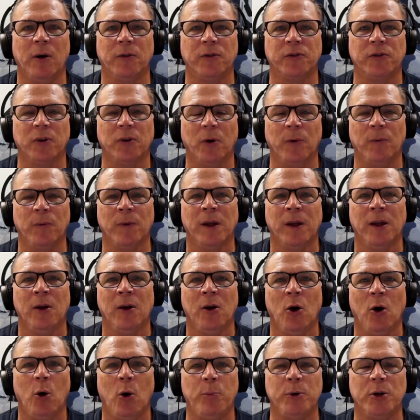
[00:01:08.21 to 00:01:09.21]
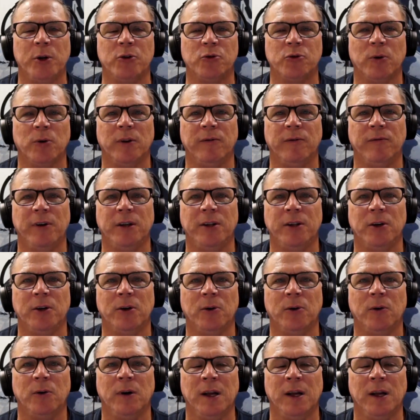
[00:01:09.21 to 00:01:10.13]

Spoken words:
So hope you enjoy the video.